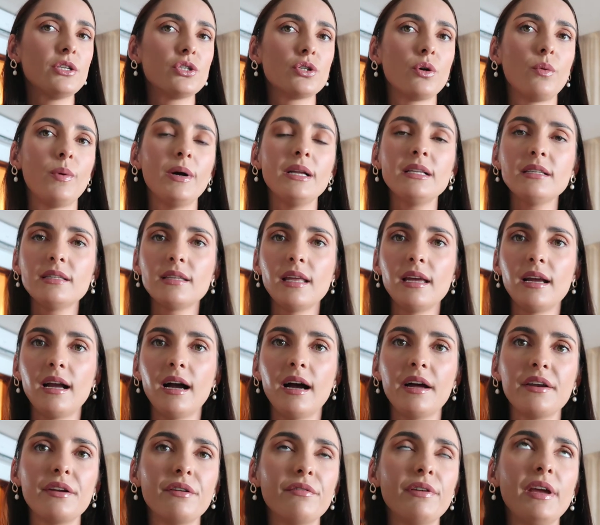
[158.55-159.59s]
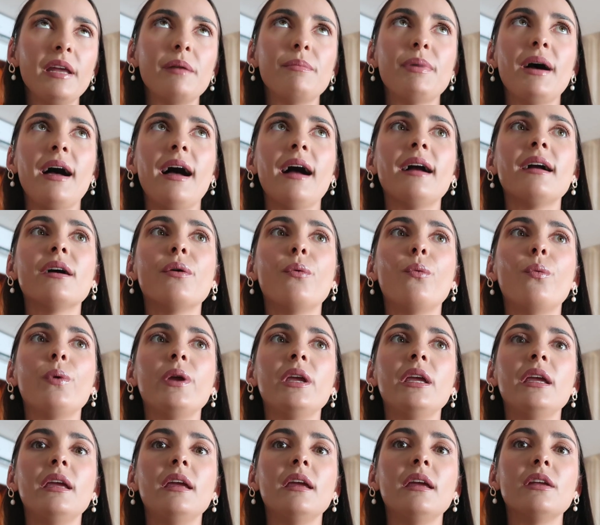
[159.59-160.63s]
So once they kind of head back,
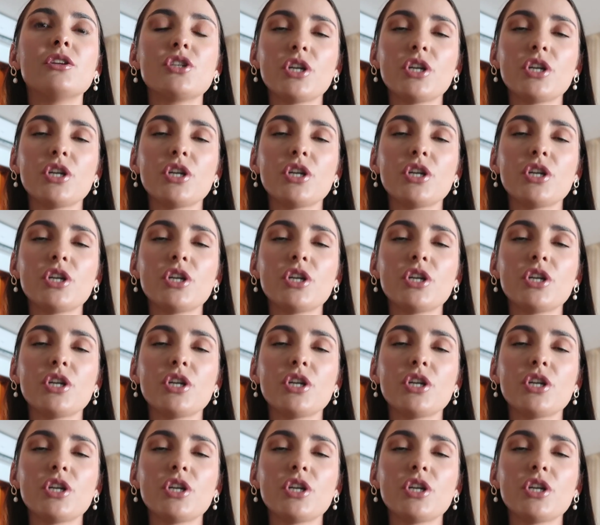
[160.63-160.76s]
we,